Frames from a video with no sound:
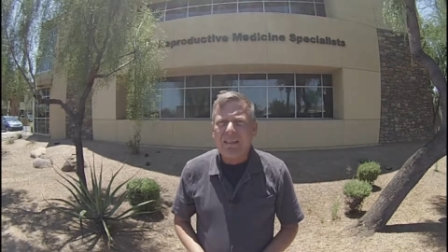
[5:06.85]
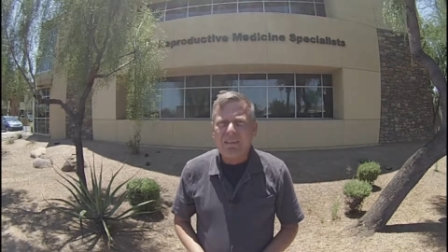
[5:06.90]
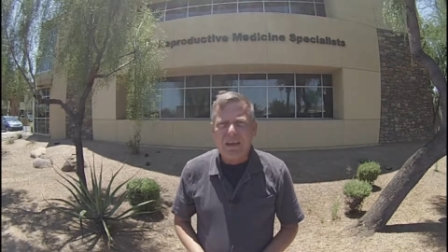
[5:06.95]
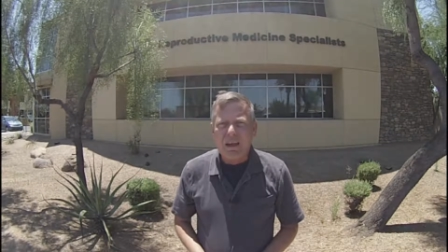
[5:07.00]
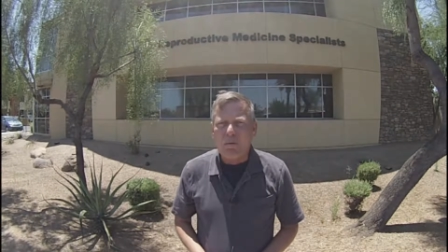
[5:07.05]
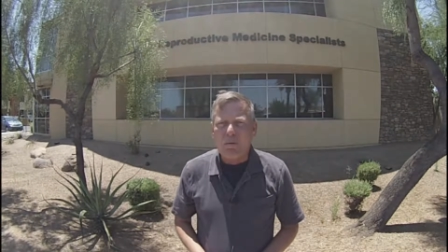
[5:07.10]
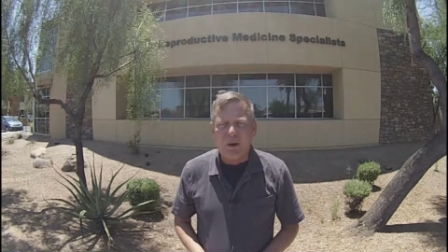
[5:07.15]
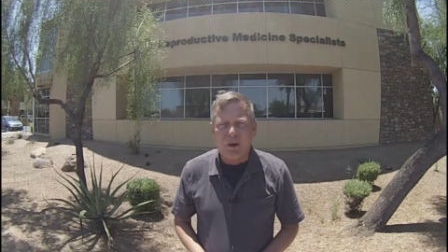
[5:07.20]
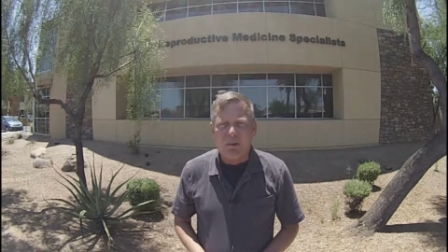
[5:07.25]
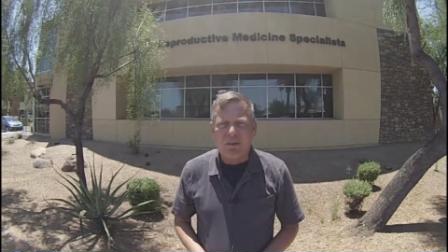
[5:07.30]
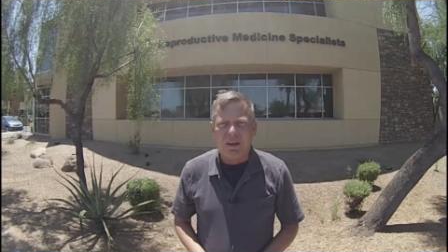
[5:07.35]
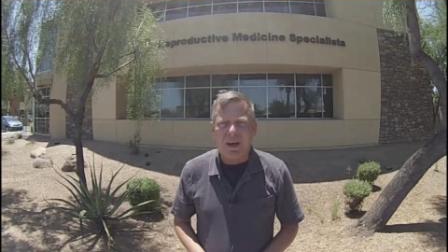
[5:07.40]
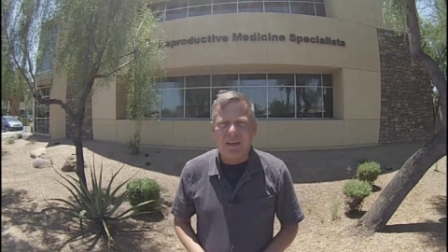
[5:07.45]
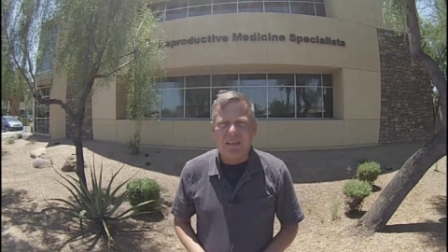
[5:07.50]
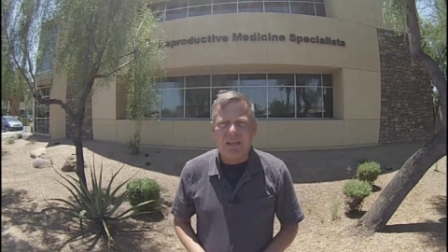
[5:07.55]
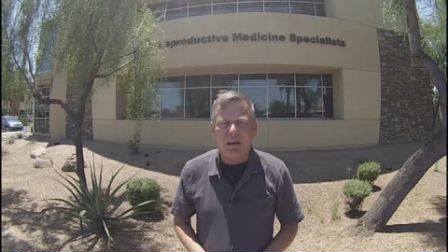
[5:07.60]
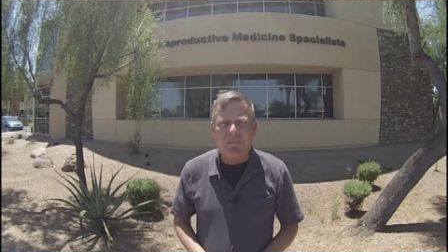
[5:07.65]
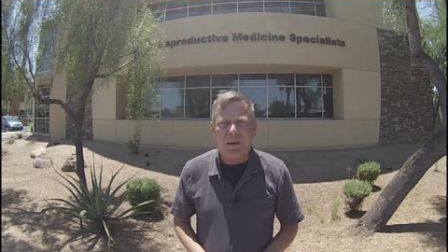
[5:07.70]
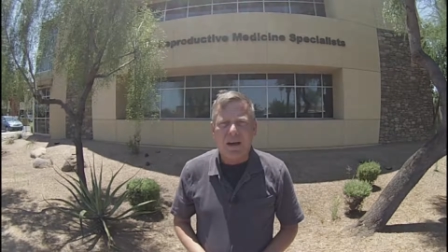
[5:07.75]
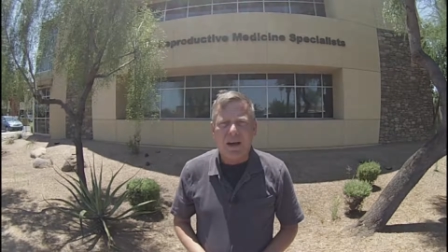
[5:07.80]
they will not
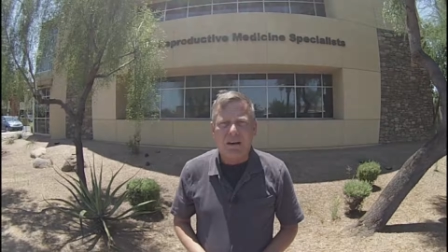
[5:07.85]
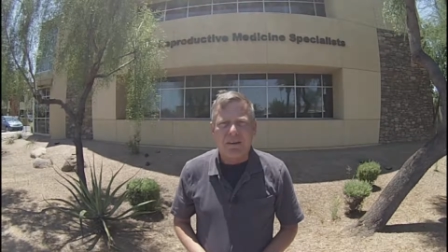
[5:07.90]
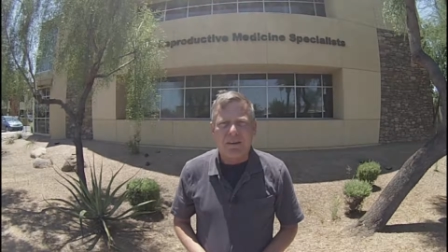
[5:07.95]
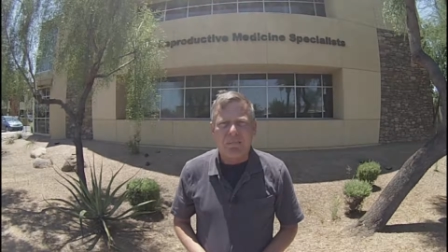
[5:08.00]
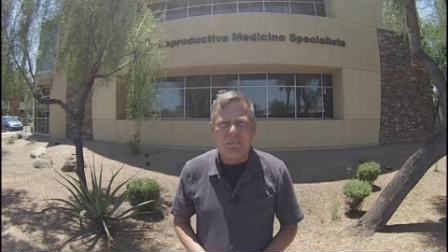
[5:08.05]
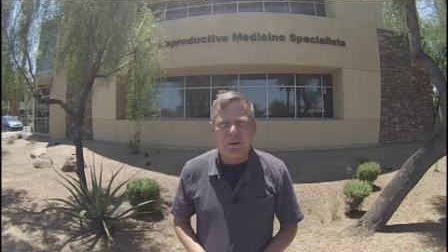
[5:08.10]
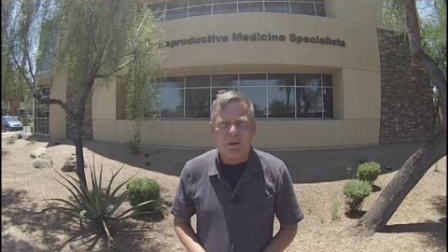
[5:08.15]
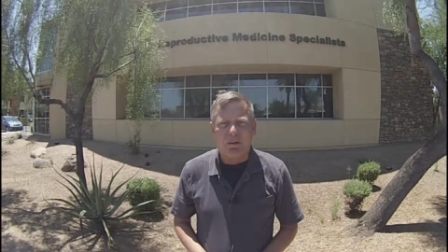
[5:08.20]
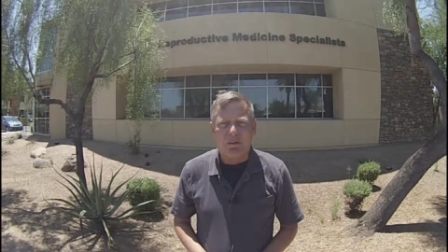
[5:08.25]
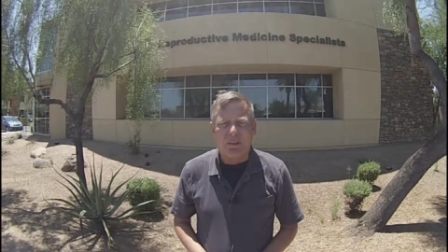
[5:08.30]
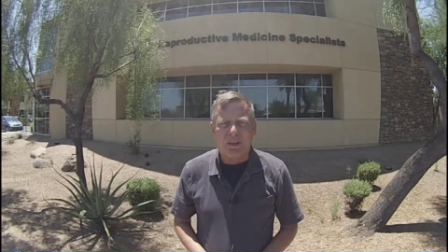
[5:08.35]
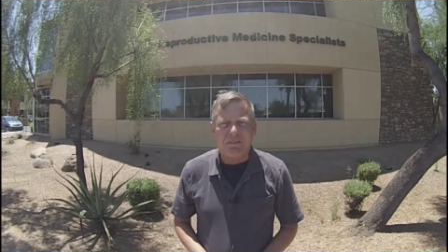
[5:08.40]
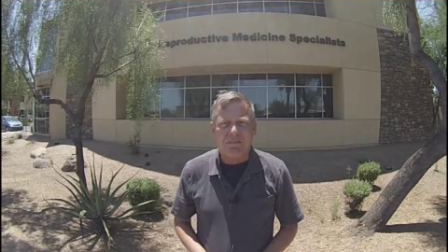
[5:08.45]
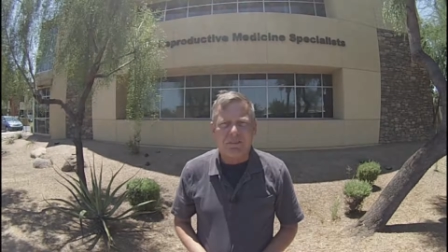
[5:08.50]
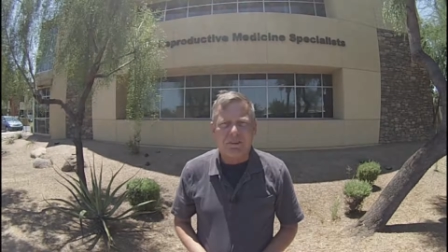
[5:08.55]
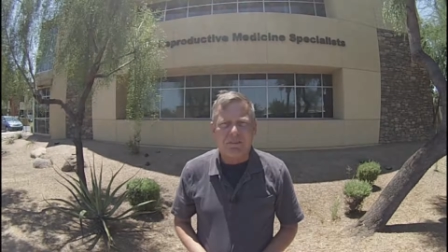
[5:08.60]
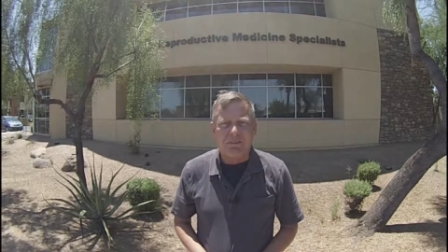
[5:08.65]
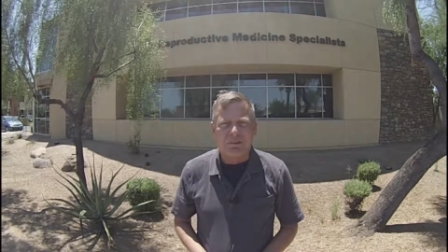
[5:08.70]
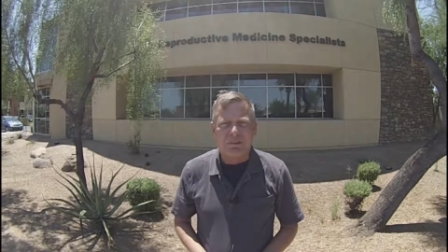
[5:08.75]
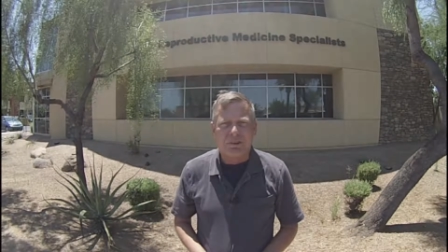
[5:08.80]
come out here and protest
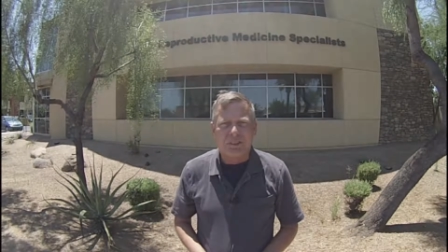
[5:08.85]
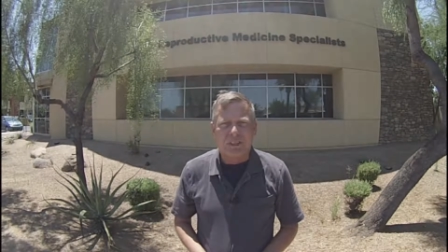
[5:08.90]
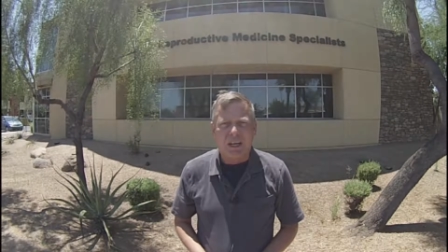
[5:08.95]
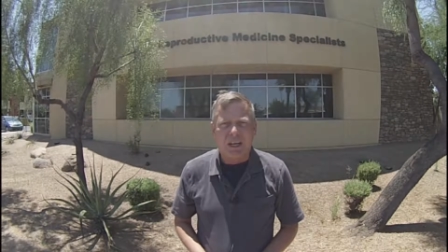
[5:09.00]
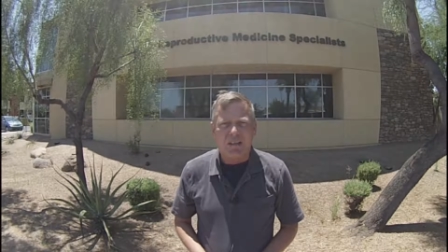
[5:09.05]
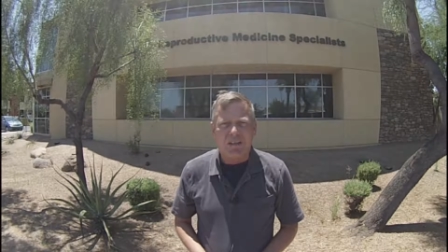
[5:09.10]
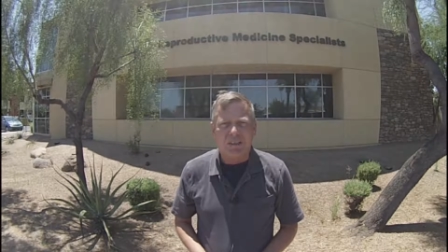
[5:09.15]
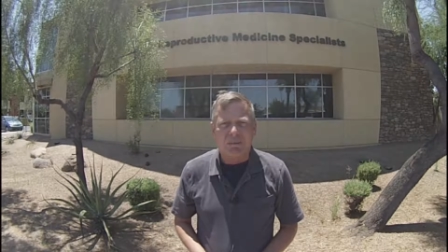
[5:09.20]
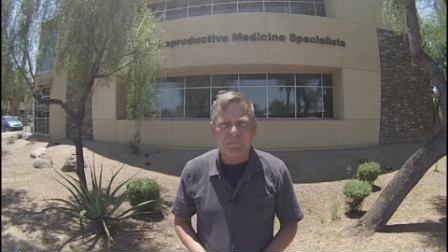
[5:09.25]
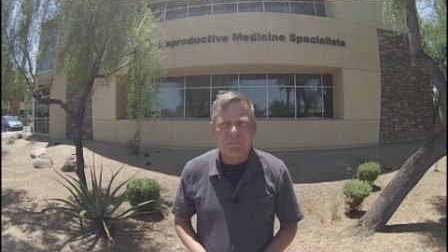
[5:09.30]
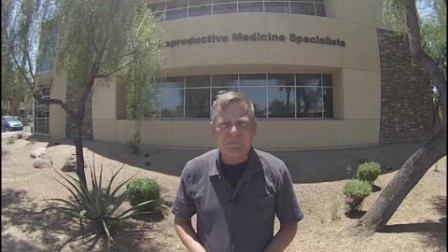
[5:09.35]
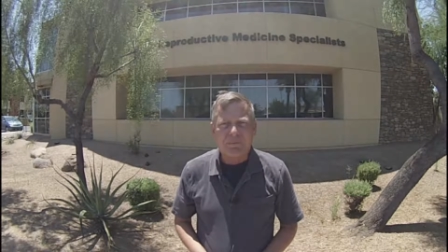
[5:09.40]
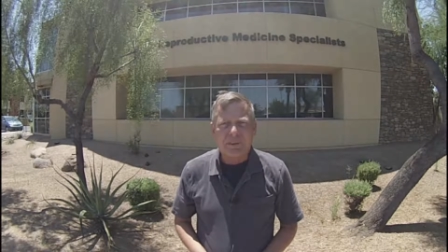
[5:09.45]
this location.